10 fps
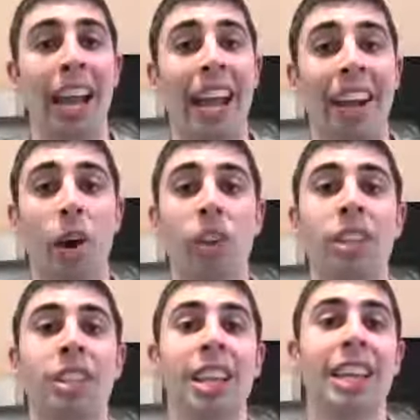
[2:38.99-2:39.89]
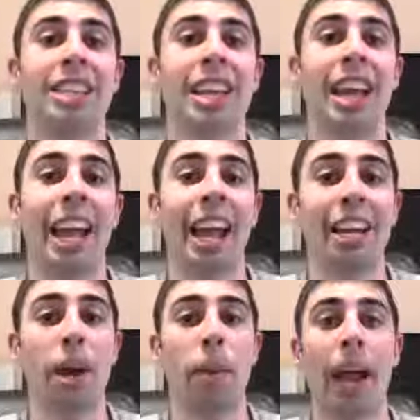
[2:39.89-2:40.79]
And all these things
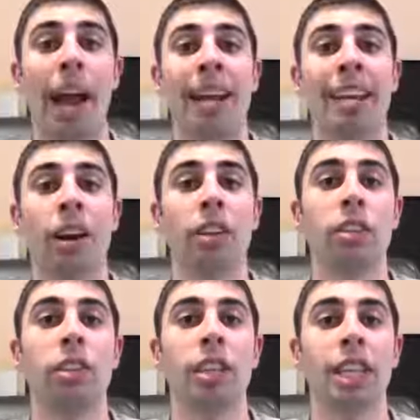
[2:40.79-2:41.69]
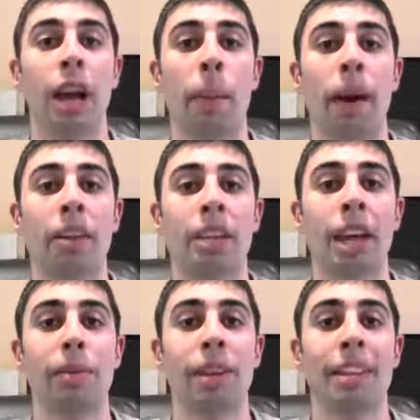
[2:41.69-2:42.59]
end up adding on to the amount of
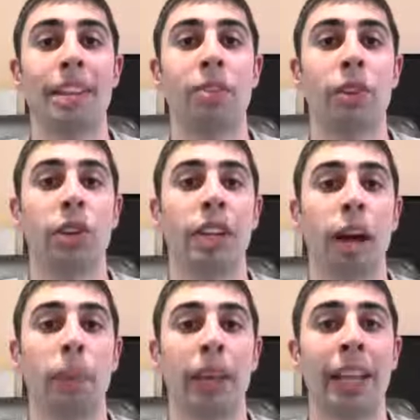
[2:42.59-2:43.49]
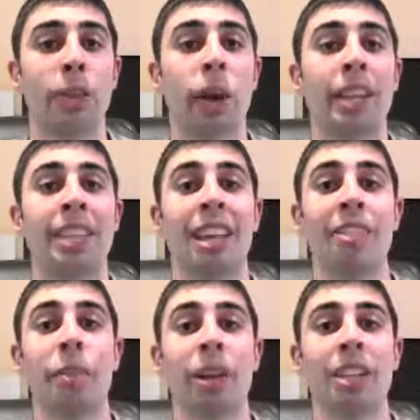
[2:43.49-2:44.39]
time that it takes for you to get updated. That's why it's
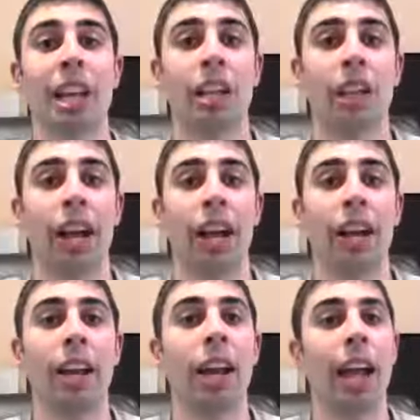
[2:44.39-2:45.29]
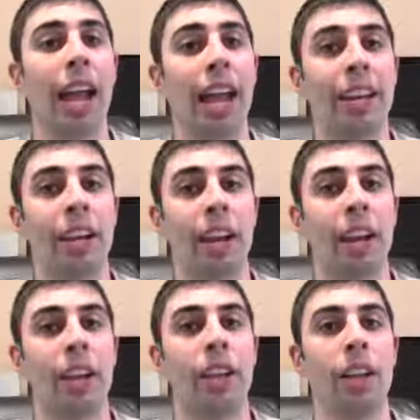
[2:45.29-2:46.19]
7 months down the line, and
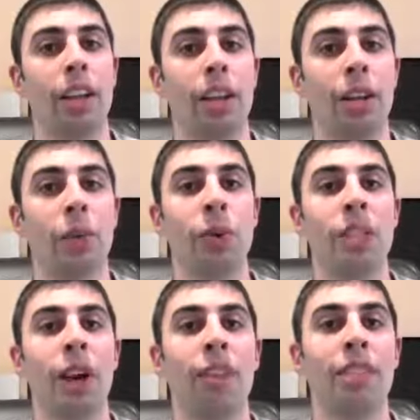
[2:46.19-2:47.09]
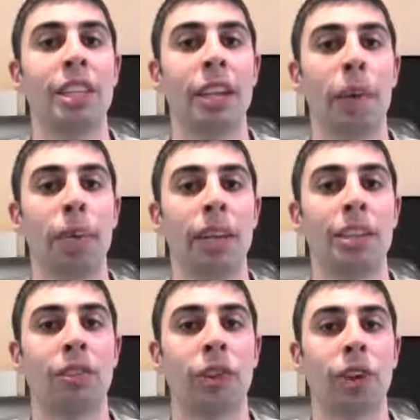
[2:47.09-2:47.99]
you know, we still haven't seen
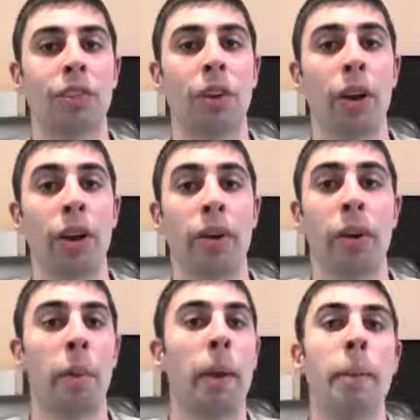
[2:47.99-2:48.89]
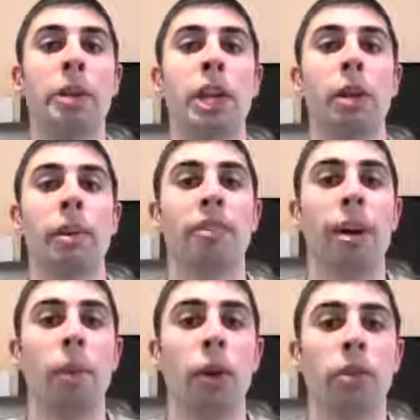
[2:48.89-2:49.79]
updates for your phone. And you know, maybe Jelly Bean
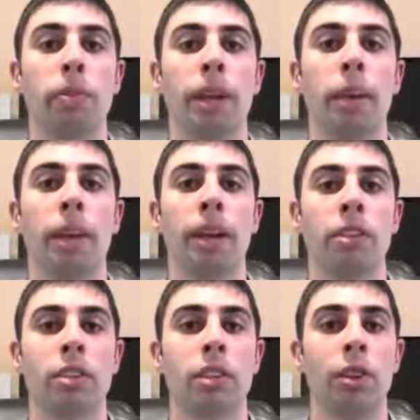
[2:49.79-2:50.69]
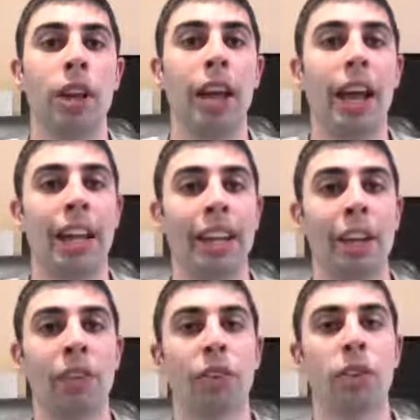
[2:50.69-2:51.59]
5.0 is going to be coming out soon, and yet
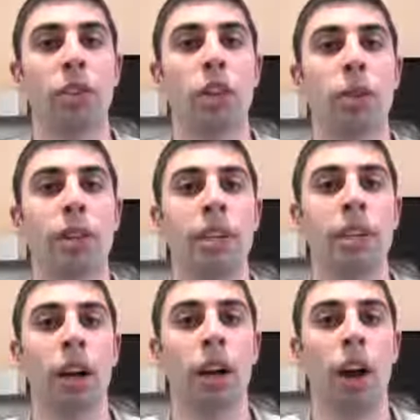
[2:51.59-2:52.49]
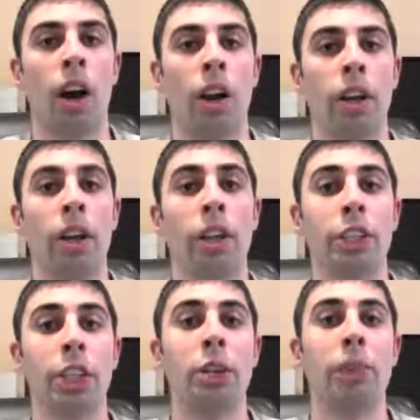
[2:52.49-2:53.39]
your phone's still going to be stuck on
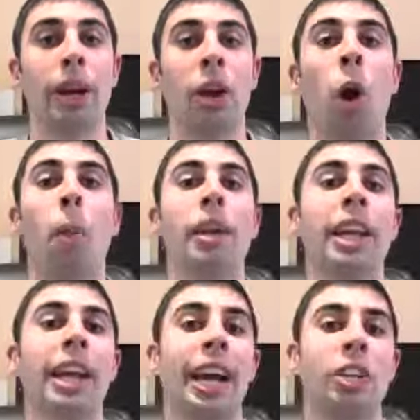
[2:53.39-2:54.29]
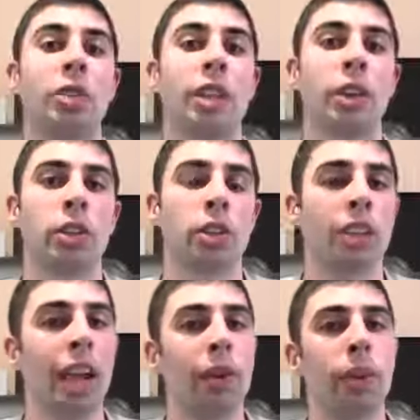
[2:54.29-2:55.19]
Gingerbread, hoping to get Ice Cream Sandwich. So it's
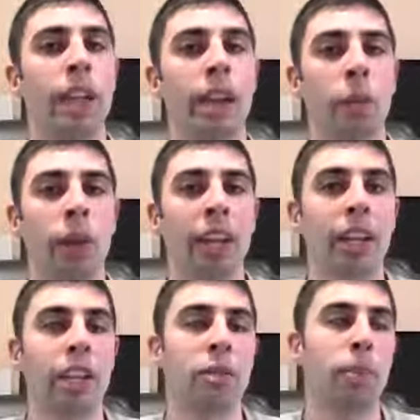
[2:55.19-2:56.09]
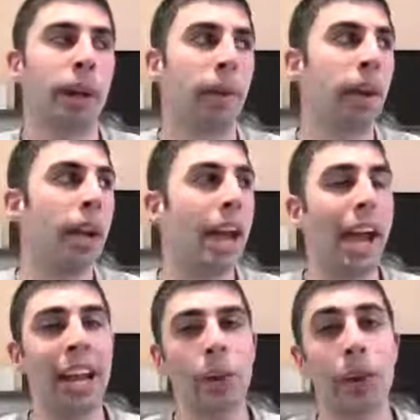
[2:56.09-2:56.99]
kind of ridiculous, but
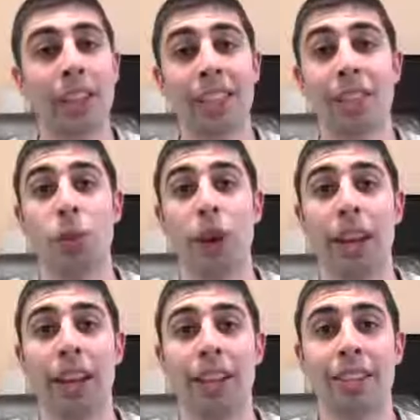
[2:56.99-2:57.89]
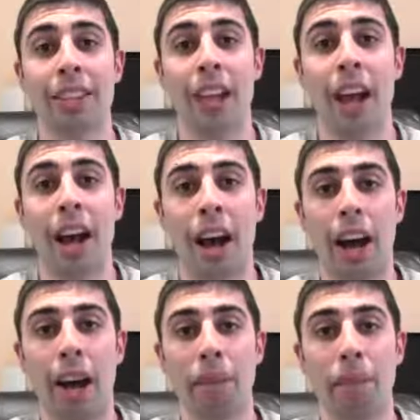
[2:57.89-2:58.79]
anyway, that's just the way it is.
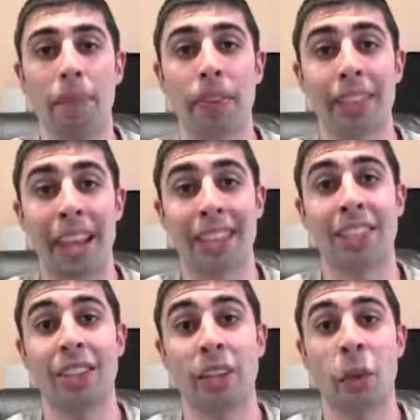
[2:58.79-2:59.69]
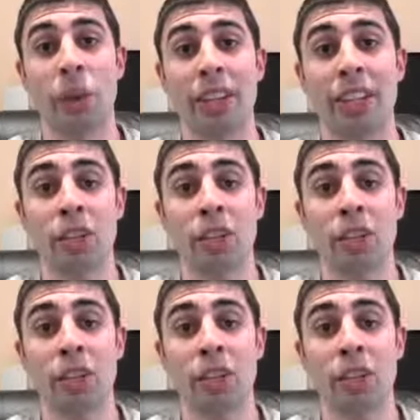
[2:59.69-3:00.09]
That's the reason.